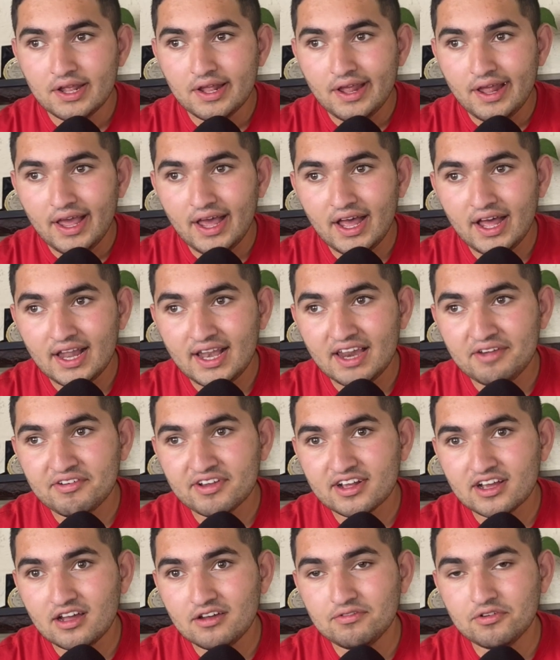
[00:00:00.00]
Levy
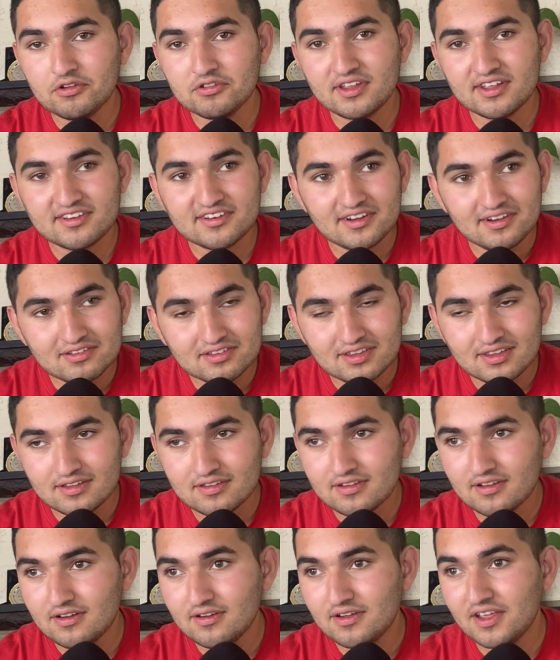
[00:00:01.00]
Kovel, the Chelsea.
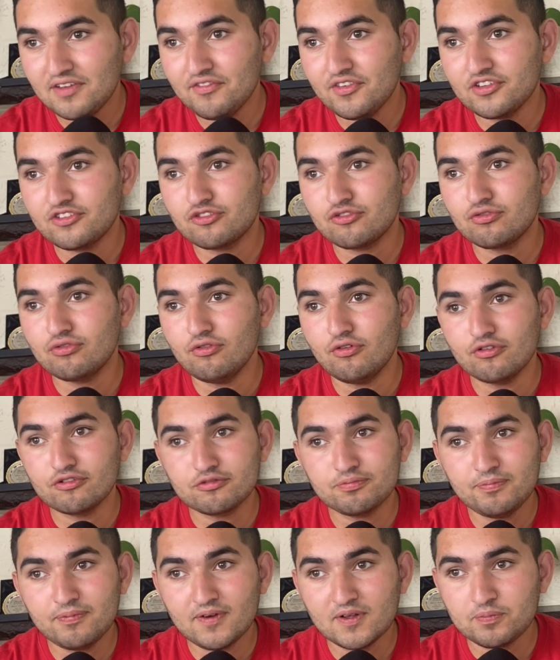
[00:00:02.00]
So, he wants talks
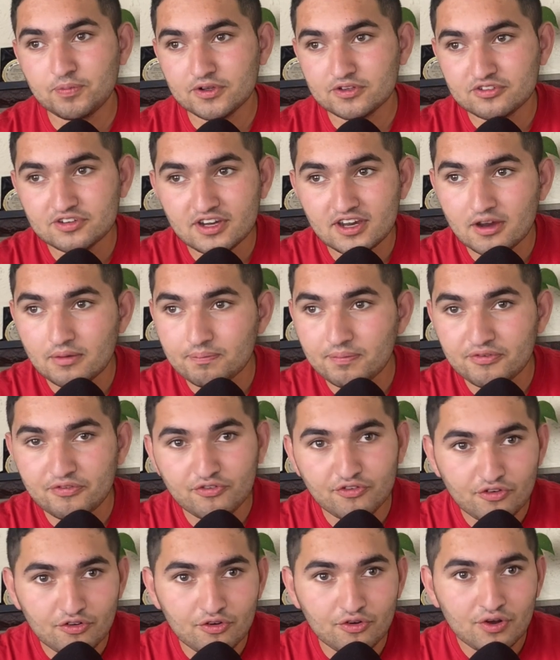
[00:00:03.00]
with Pochettino
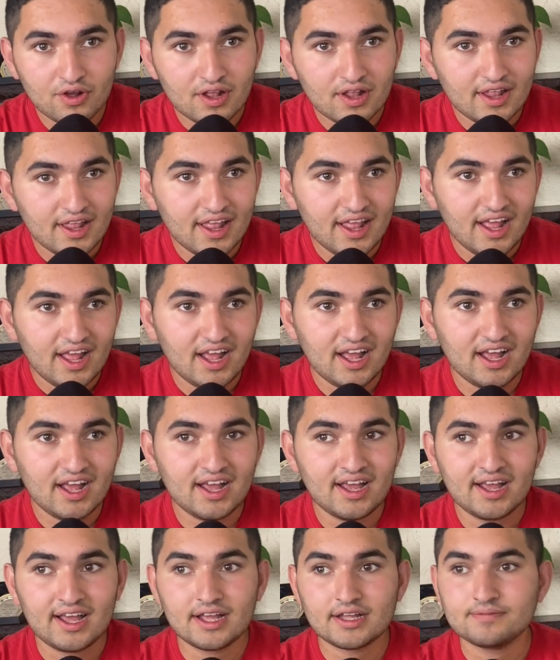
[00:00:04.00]
before
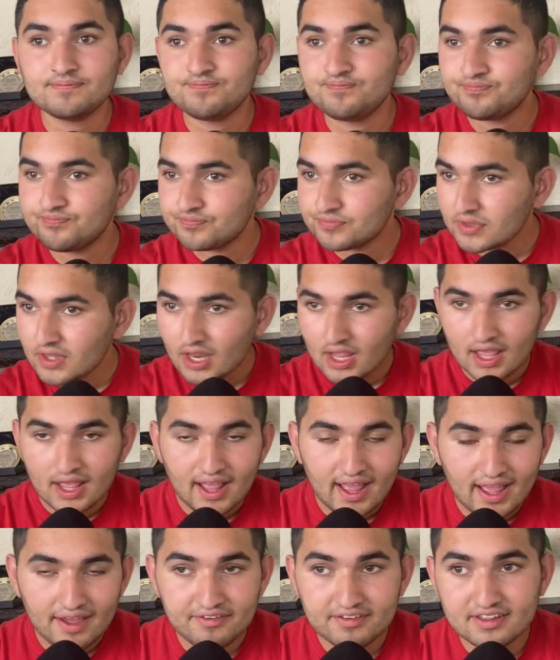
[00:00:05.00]

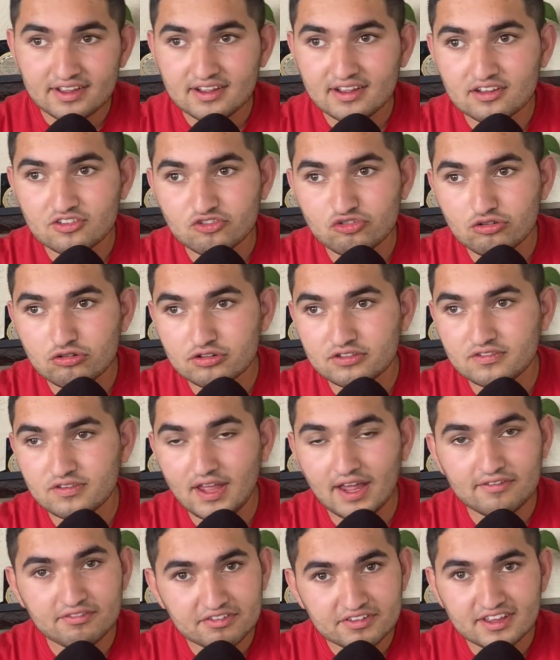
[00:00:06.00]
everything can
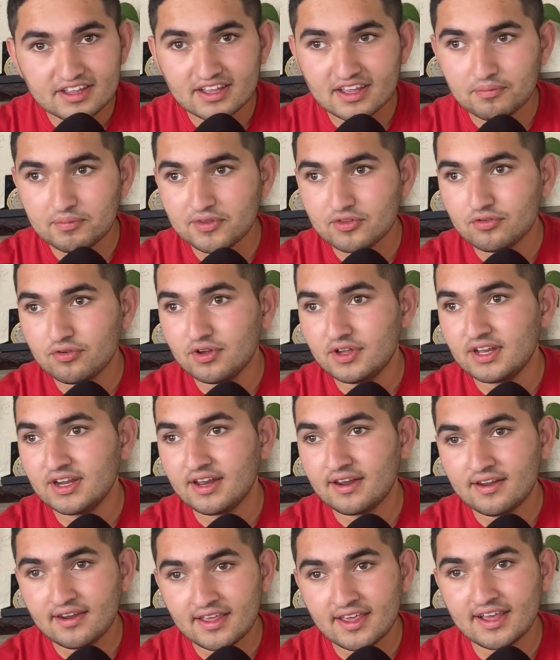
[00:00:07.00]
be sorted
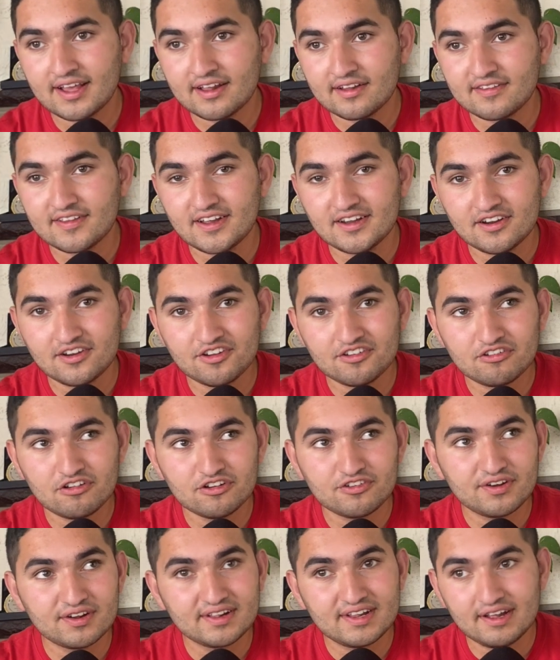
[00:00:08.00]
and he can sign a new
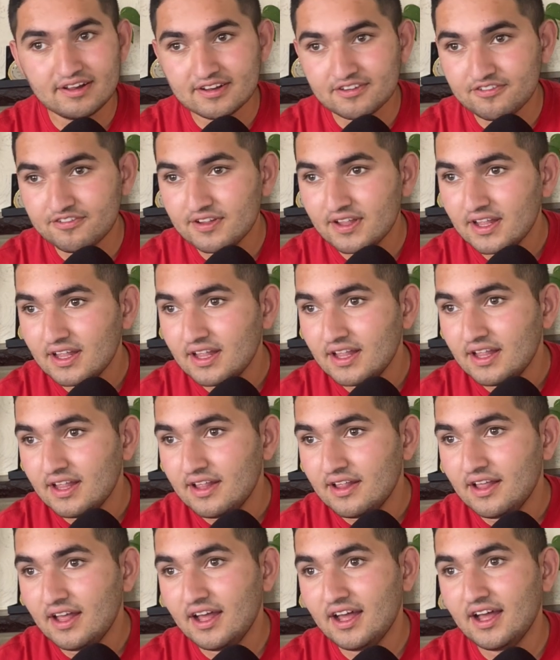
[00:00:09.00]
contract out of.
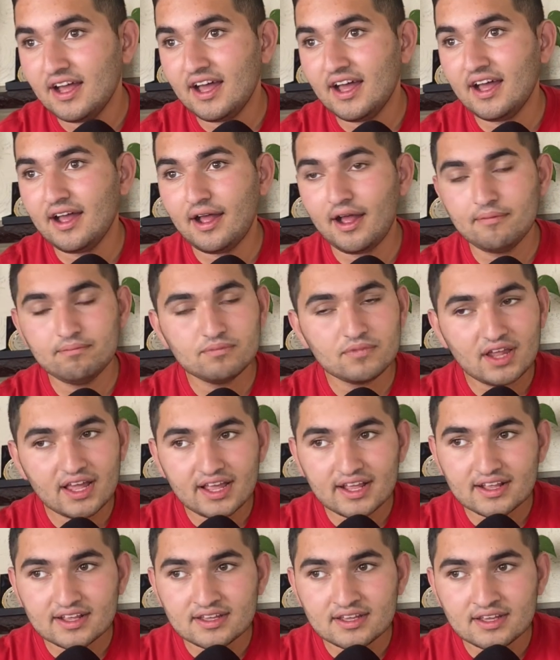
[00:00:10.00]
I